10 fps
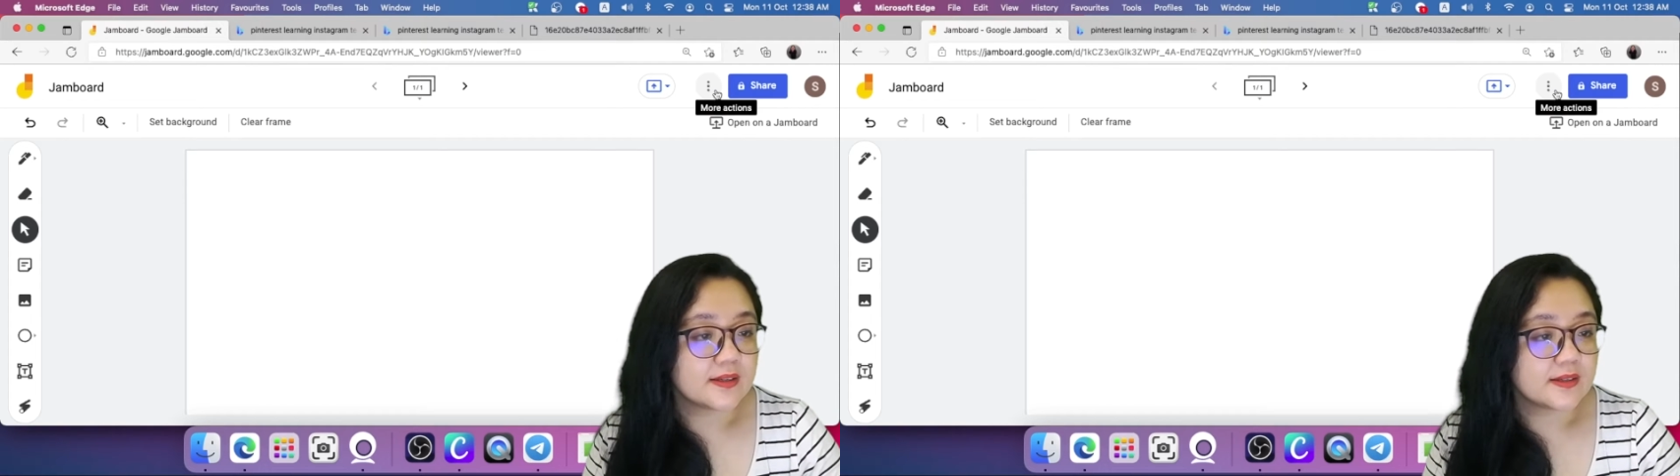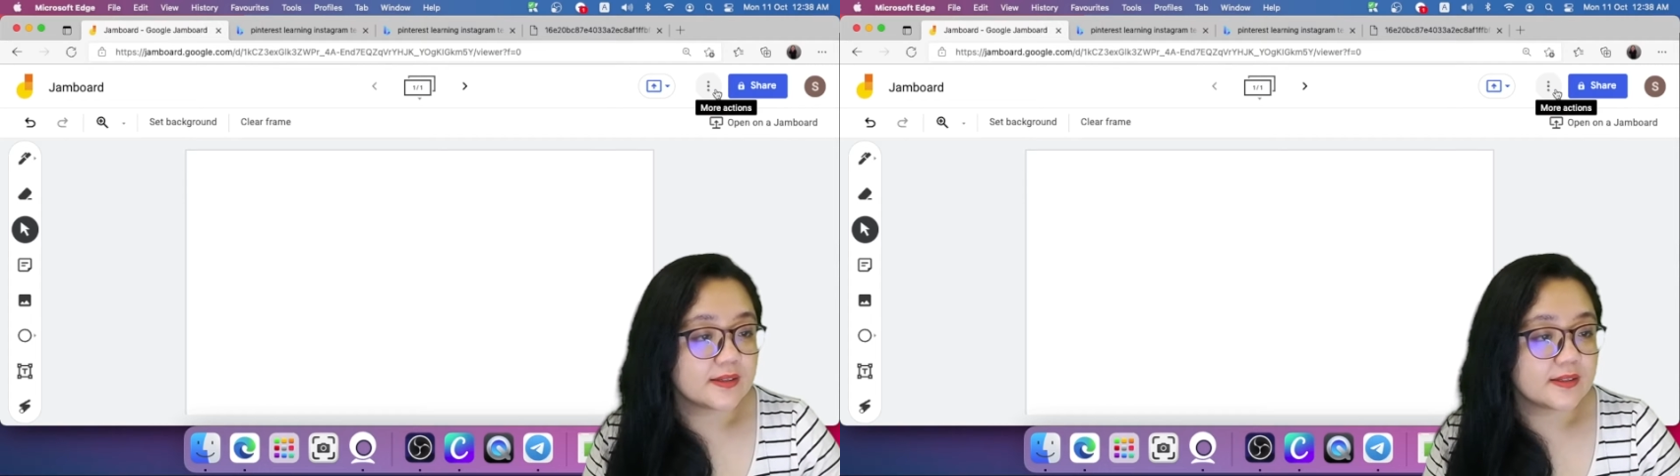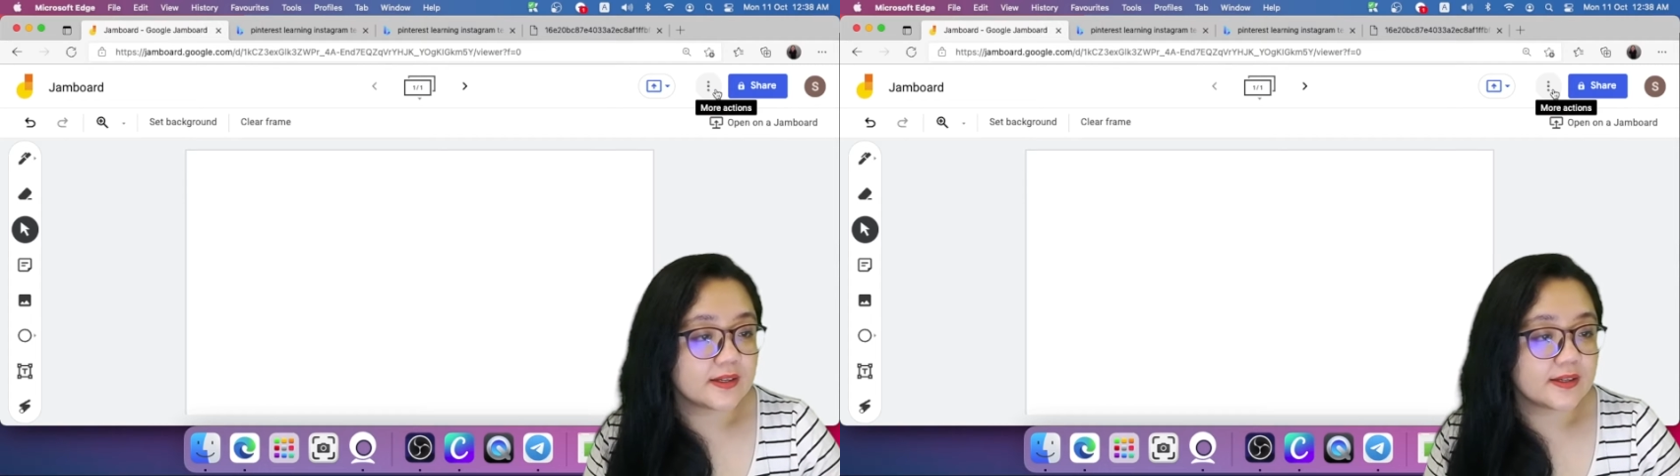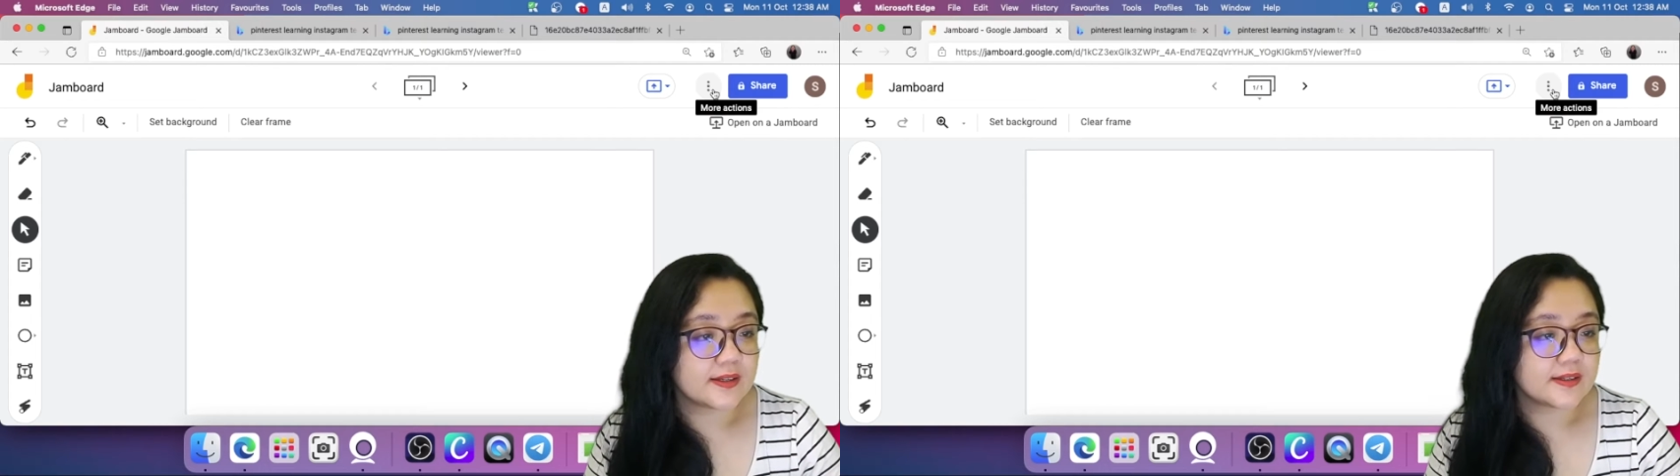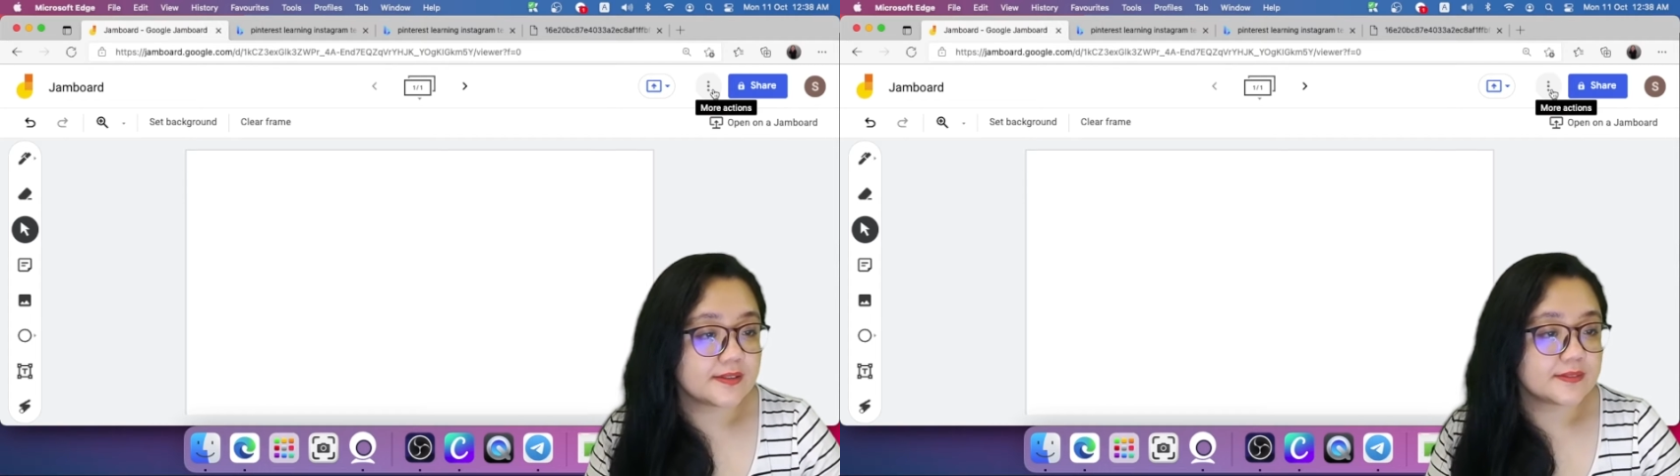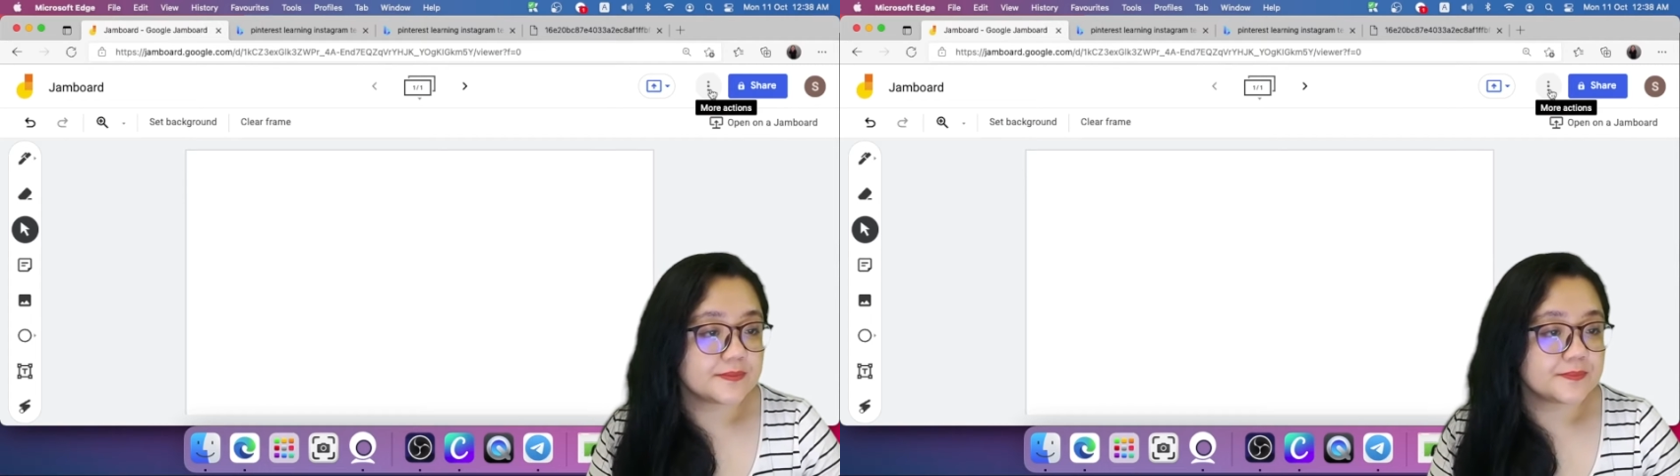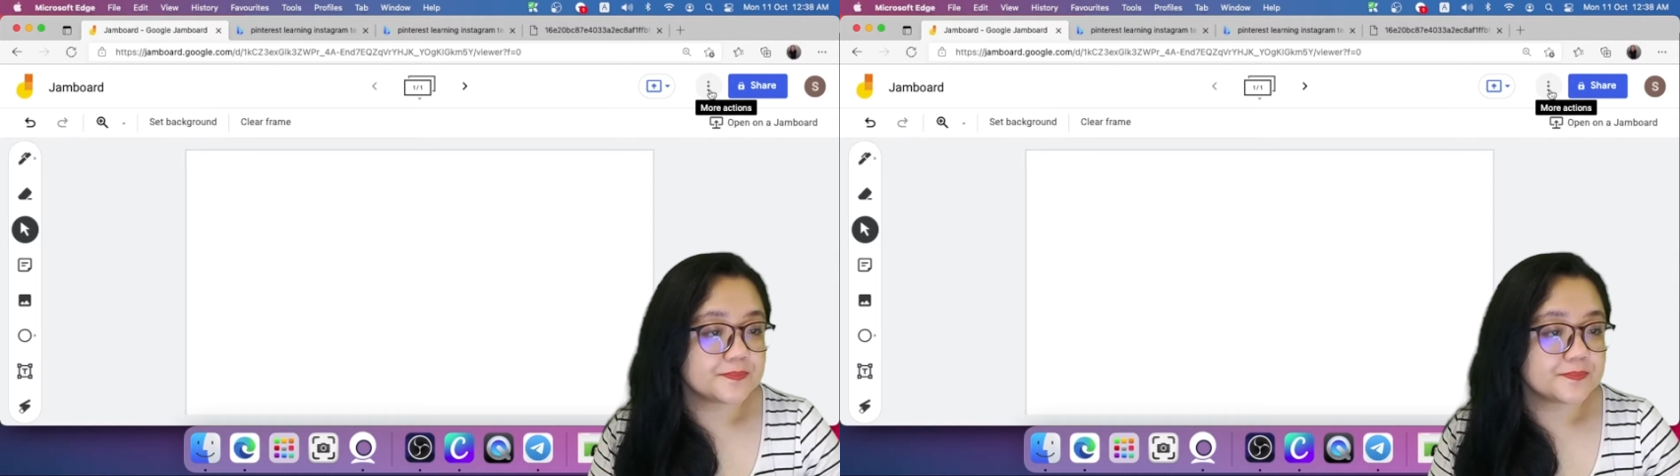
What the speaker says: Then